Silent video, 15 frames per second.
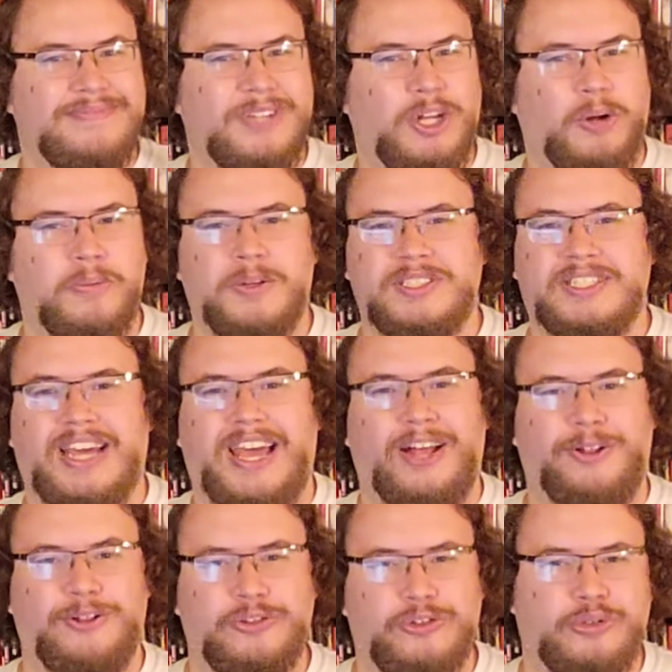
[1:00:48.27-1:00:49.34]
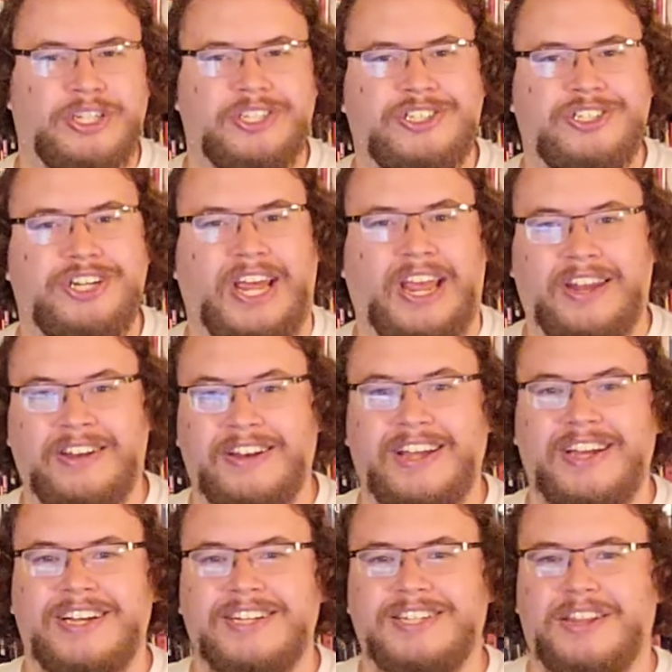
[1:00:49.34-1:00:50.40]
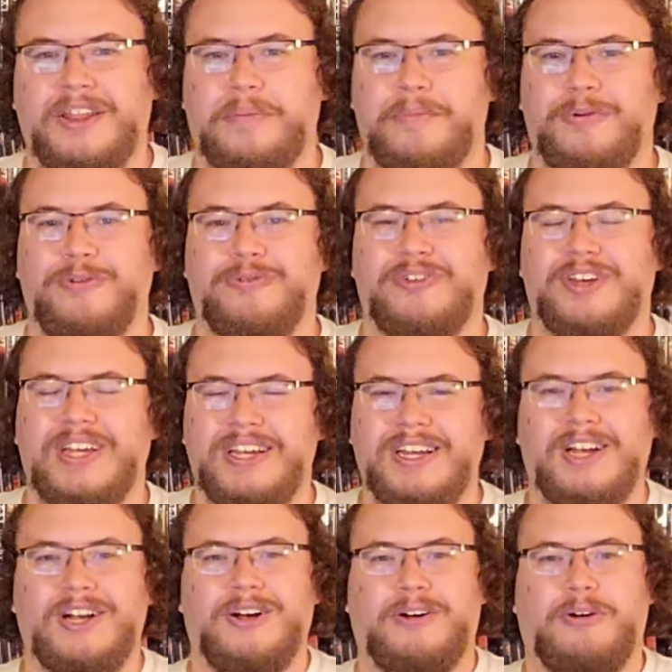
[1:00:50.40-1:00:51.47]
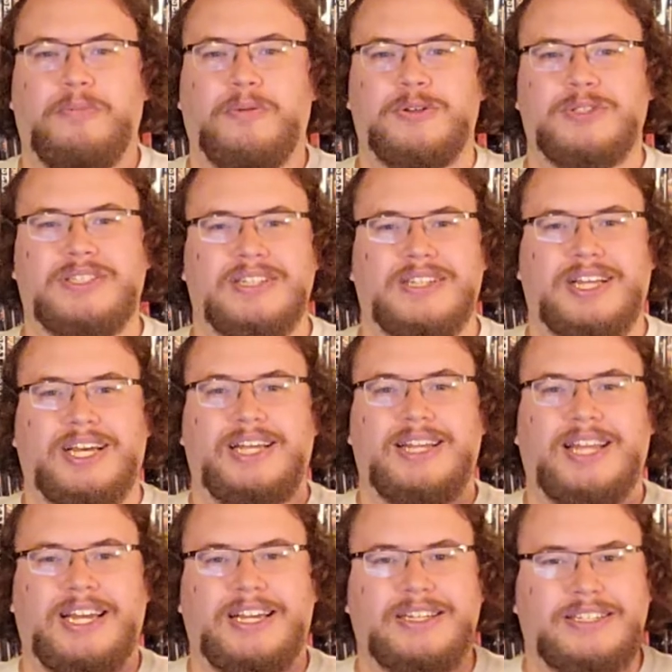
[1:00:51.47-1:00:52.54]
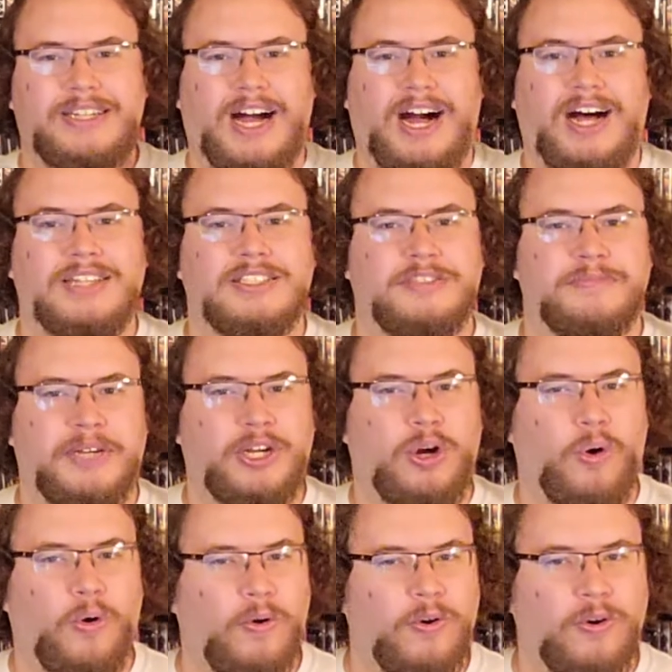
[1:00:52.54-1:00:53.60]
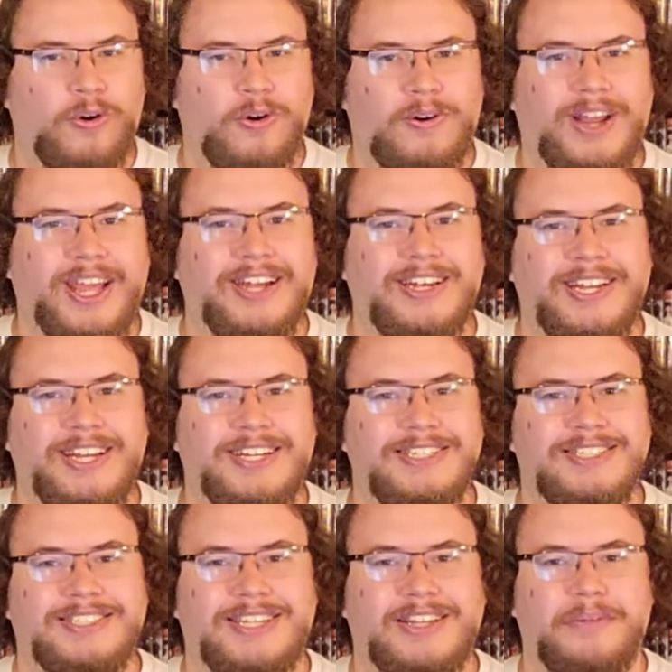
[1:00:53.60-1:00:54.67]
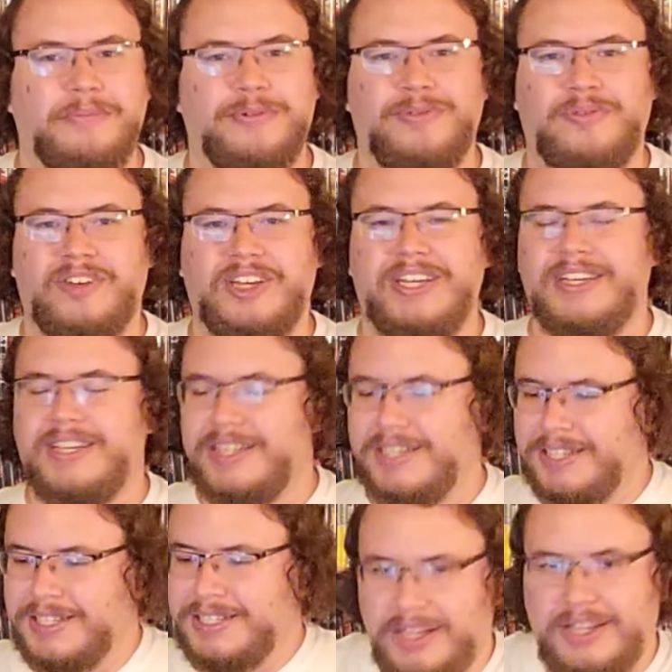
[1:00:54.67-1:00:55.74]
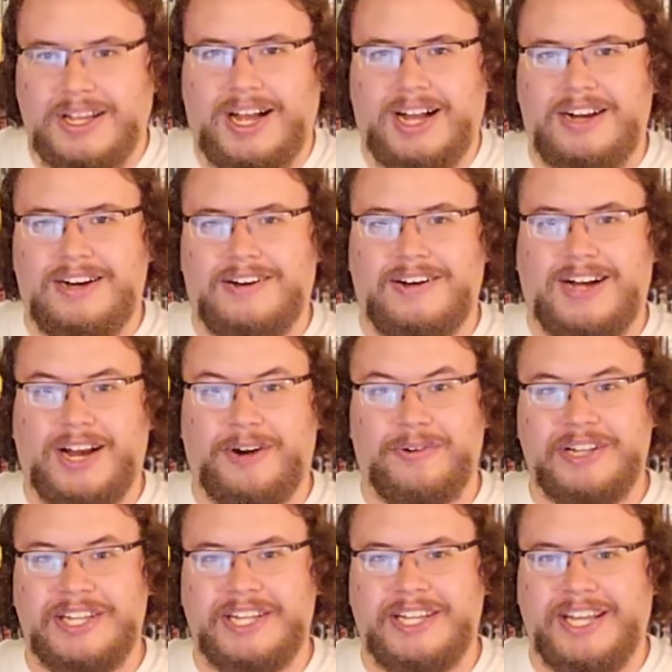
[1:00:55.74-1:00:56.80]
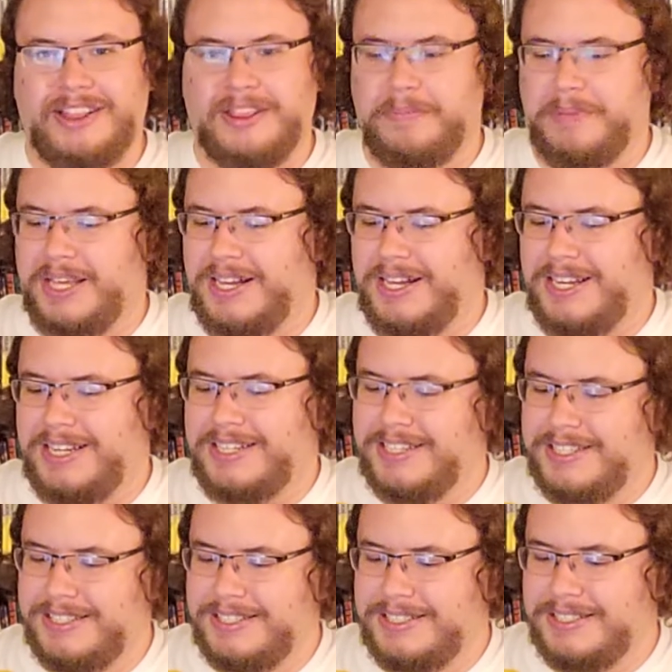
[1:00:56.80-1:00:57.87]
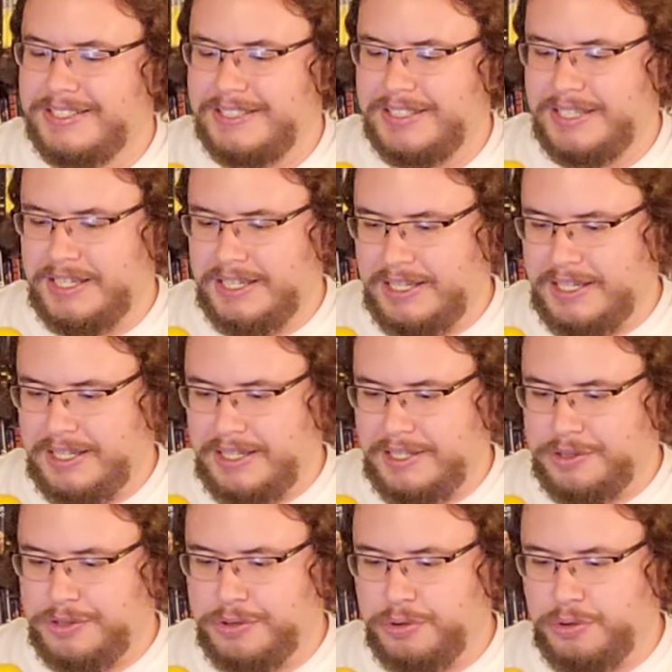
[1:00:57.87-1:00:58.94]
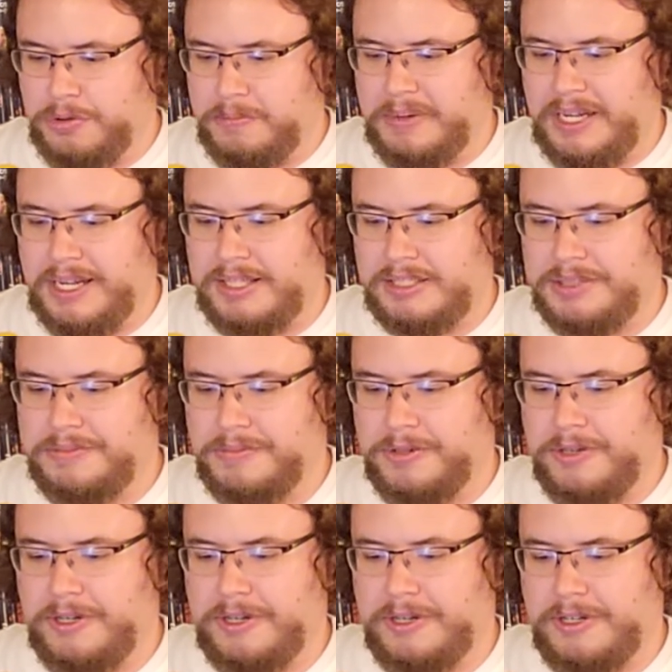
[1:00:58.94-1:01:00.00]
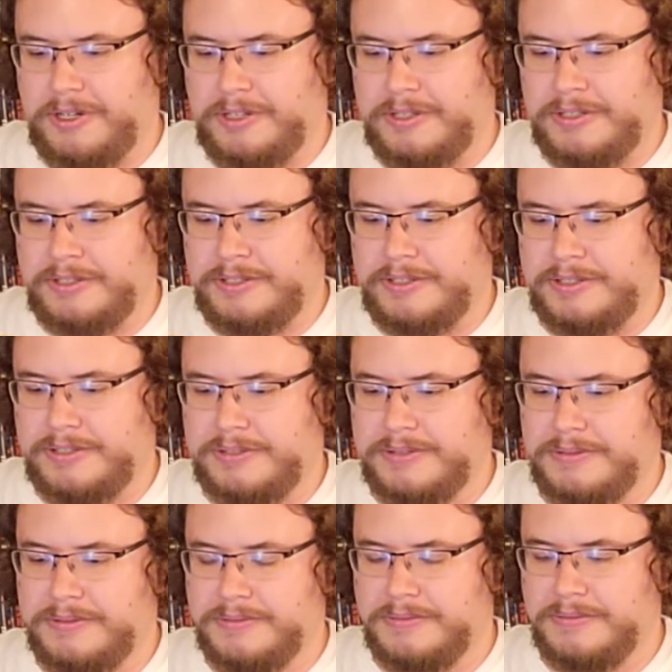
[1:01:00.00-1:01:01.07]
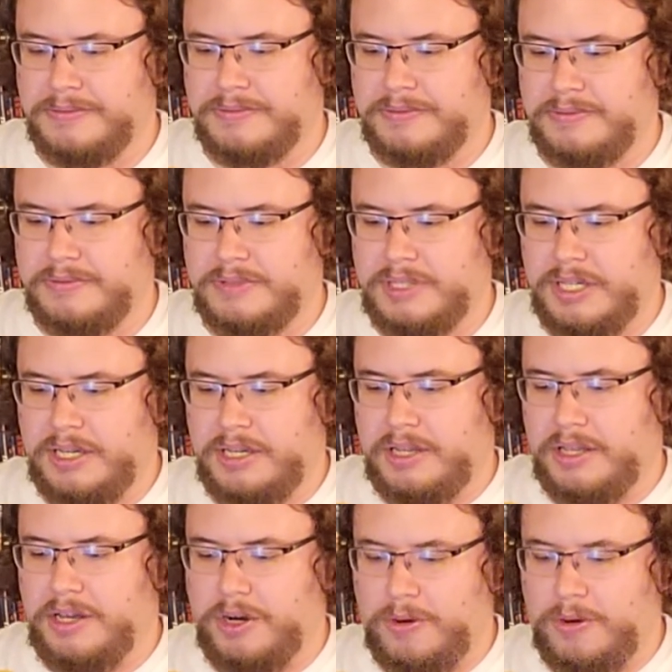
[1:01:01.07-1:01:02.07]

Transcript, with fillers: almost eldritch ending to the movie, almost like like cosmic horror ending to the movie. I don't know. I really like the Beyond. Toolbox Murders. You know